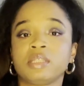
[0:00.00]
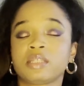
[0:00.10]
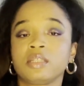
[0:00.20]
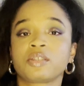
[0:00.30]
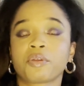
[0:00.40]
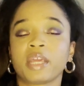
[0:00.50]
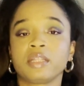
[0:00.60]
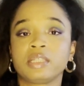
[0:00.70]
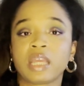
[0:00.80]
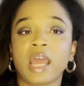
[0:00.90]
disintegrate
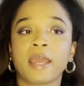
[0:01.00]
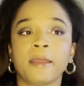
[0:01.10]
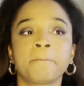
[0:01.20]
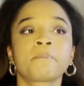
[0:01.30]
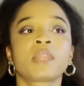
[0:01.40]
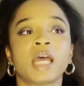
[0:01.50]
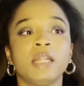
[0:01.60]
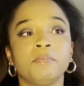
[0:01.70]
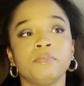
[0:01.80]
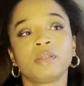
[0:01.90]
and decay,
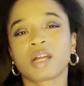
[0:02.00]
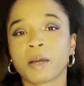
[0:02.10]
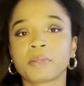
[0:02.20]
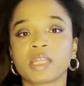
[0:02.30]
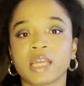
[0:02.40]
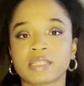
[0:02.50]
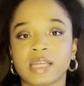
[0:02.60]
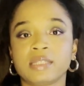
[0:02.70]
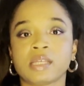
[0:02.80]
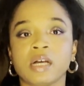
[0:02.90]
and a couple of years
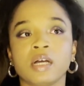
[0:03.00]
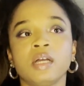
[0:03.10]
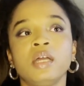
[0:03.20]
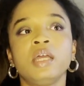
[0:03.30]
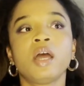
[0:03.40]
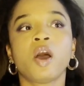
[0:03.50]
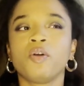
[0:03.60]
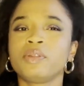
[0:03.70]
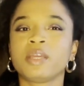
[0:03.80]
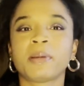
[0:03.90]
later,
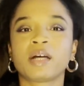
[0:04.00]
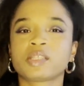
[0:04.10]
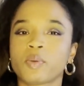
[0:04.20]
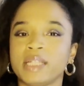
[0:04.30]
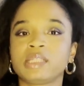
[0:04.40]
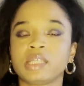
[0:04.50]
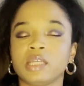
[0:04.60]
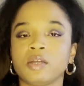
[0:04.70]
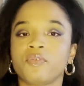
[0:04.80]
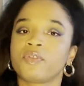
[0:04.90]
only about
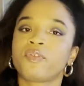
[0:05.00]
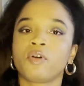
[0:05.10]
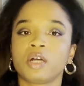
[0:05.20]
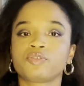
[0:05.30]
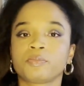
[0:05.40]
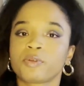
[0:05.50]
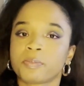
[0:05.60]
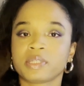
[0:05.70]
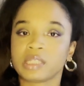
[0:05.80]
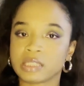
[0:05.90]
20 of the 400
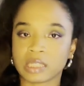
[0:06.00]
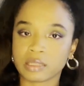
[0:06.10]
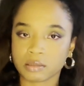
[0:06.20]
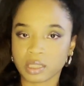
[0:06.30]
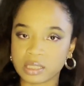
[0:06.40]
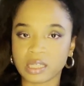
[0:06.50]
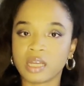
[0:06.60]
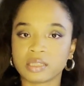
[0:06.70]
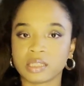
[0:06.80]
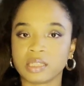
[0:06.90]
properties
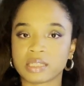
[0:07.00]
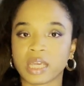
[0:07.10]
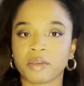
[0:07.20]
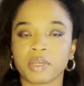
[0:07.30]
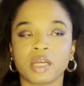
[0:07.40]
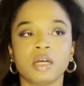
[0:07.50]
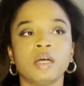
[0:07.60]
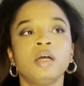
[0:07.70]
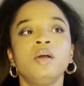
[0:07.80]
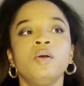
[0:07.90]
concerned in this area
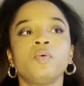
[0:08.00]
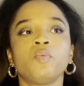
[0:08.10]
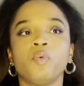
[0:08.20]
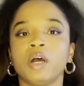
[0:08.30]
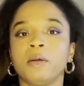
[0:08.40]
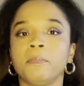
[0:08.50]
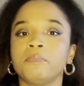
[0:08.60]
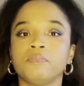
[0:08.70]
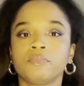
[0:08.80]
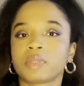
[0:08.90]
were
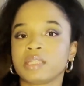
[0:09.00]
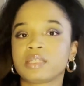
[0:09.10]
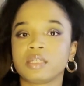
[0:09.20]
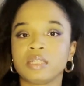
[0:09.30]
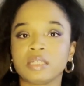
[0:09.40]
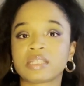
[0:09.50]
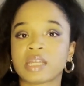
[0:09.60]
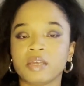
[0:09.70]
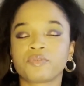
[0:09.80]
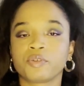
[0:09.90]
considered in a
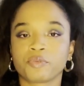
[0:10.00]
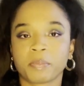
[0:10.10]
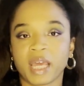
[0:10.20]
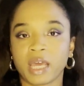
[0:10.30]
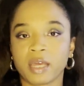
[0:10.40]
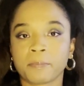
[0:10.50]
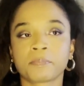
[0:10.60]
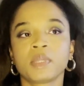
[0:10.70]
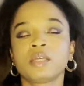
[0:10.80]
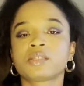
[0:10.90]
state of good repair.
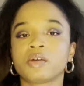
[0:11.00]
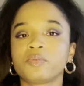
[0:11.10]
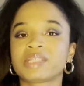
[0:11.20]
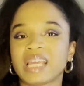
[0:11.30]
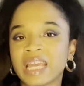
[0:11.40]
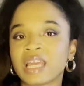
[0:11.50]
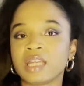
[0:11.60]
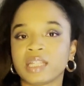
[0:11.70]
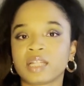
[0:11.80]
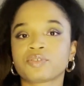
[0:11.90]
So it was here
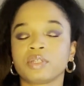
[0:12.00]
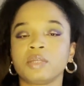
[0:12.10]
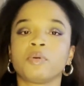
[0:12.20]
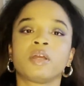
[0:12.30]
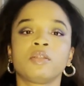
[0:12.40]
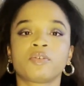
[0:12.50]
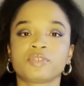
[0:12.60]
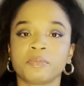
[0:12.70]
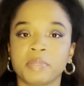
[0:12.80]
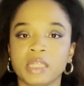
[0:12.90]
naturally where a lot of
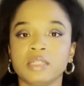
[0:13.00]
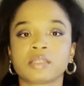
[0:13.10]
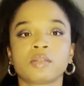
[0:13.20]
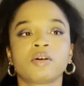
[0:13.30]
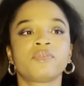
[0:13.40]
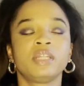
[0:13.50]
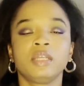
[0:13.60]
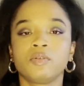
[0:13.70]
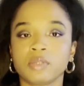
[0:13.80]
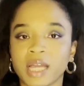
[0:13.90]
shebeens, a lot of
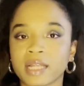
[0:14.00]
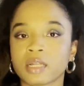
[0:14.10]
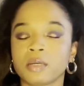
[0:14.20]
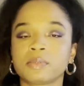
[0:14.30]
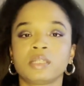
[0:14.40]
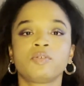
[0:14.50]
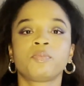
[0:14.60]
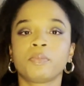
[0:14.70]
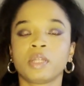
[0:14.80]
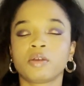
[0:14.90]
illegal nightclubs,
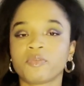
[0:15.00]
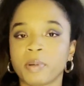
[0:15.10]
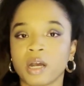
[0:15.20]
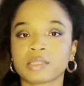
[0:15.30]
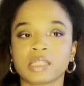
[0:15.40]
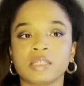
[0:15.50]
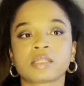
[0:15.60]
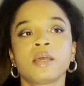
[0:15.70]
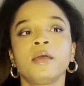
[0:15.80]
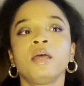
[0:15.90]
a lot of parties
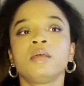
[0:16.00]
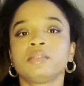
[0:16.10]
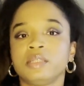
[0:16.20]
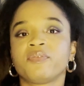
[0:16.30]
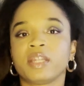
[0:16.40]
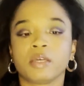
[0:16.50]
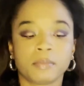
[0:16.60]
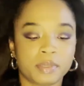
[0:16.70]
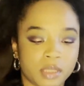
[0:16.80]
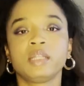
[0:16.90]

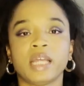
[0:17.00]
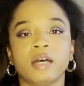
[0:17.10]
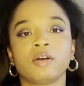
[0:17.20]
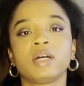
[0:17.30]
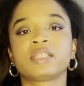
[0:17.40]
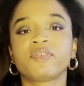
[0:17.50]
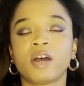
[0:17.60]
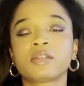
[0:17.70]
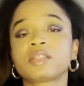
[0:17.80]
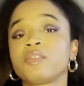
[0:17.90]
developed. Now, as
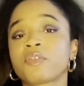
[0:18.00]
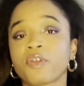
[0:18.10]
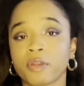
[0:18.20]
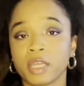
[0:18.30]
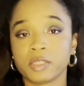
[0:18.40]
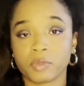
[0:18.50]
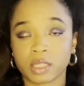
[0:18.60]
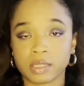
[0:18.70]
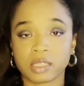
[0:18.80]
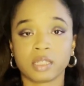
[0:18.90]
far as the authorities were
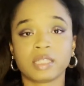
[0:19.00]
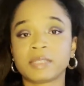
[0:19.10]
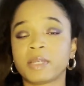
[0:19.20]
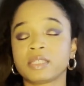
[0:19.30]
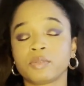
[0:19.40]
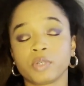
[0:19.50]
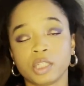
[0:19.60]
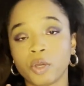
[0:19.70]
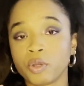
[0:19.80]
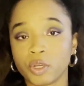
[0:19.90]
concerned, these places were
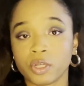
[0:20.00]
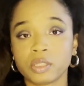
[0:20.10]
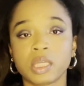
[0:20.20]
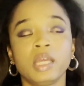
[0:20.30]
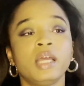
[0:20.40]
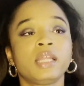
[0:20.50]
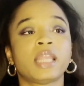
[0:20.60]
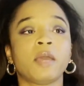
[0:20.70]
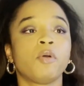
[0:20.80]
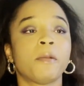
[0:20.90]
no good.
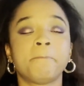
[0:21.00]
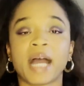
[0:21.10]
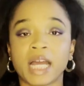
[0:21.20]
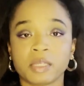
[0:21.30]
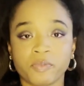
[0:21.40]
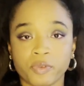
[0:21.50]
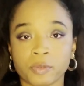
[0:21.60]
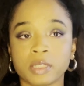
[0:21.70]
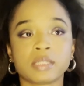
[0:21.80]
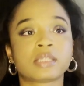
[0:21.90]
They were a bad
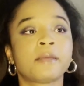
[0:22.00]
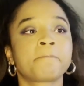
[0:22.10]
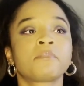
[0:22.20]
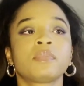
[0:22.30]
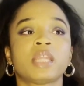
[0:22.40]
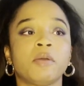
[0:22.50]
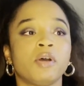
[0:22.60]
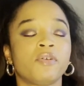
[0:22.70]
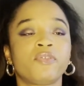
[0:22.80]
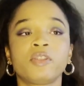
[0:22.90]
influence. They
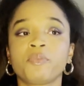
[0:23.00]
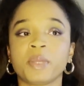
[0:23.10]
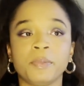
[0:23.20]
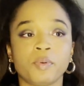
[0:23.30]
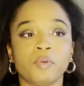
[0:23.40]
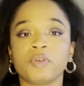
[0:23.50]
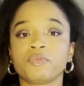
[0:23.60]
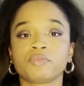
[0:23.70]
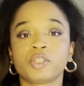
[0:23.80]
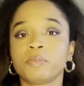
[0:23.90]
were full of people
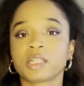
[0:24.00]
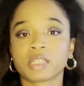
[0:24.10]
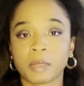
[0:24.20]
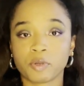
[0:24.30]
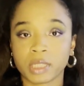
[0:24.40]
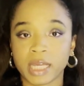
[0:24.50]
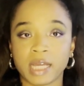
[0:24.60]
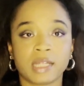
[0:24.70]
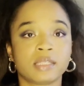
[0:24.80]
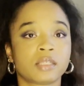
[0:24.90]
with too much time on their
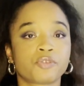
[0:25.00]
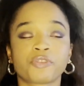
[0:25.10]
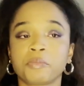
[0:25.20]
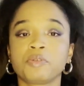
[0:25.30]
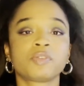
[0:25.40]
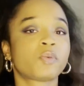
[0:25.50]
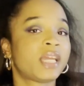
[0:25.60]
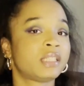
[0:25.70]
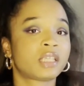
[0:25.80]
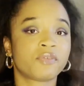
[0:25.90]
hands and criminals
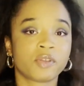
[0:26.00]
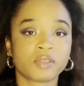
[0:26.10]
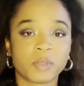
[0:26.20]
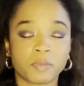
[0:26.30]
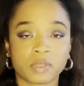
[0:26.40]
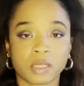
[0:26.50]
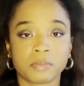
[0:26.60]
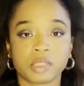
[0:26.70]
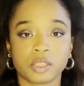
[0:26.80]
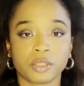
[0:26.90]
waiting to give those people something
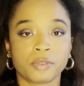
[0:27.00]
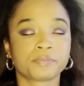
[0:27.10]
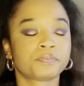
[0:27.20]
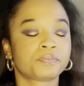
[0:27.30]
to do.